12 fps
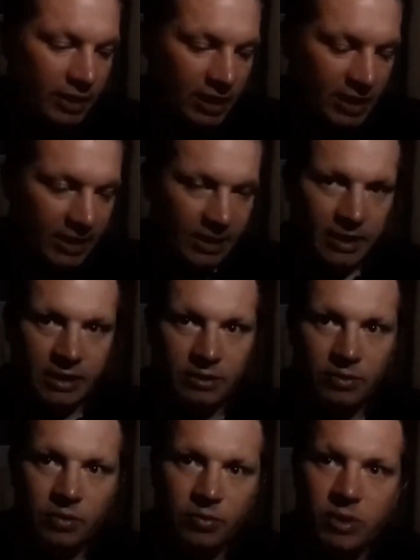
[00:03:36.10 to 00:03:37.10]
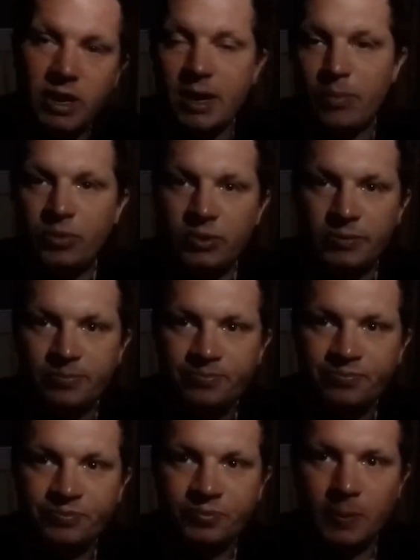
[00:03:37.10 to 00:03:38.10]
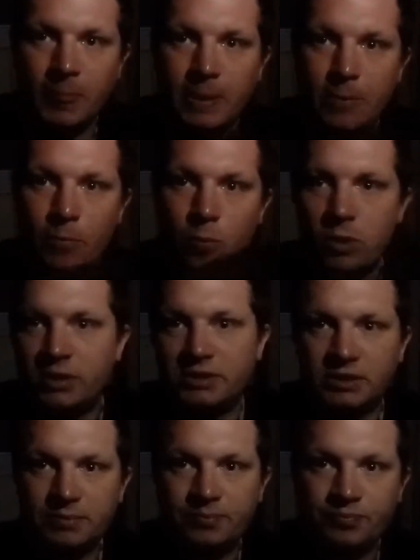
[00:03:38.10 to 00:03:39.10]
And what happened was